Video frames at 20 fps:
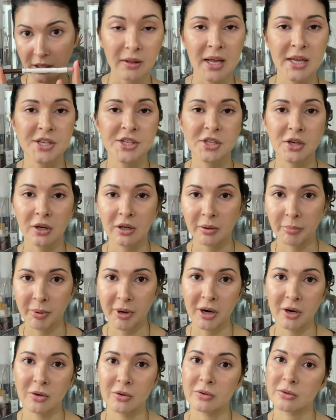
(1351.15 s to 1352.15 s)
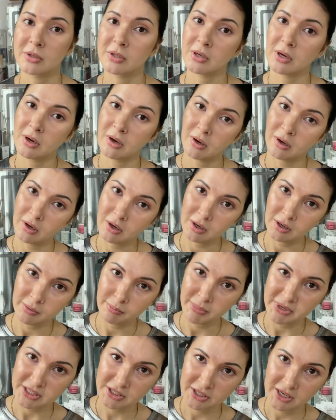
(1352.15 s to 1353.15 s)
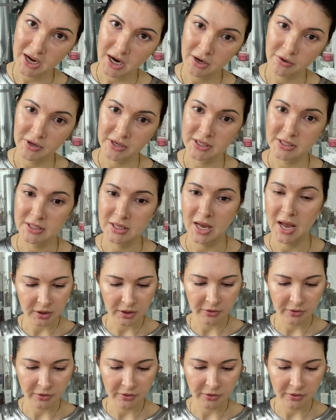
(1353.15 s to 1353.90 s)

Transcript: Let's talk about mascaras.